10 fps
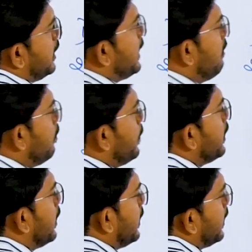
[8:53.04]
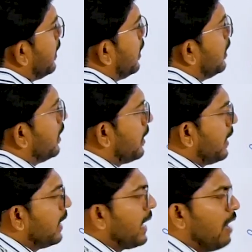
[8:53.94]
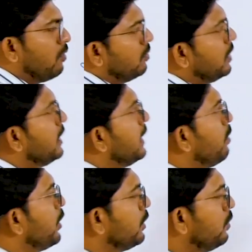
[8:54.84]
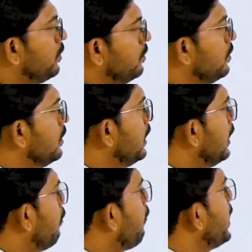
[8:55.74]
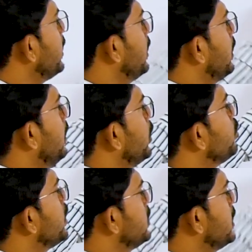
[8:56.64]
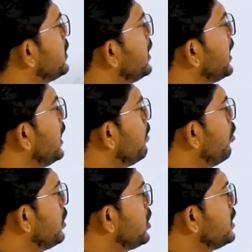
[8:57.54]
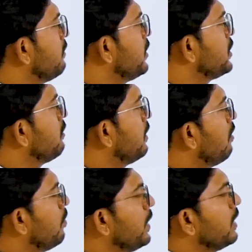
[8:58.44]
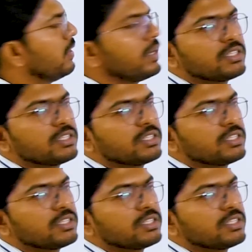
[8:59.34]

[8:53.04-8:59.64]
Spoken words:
a developing country can have in WTO? Why USA is critical about this definition of developing country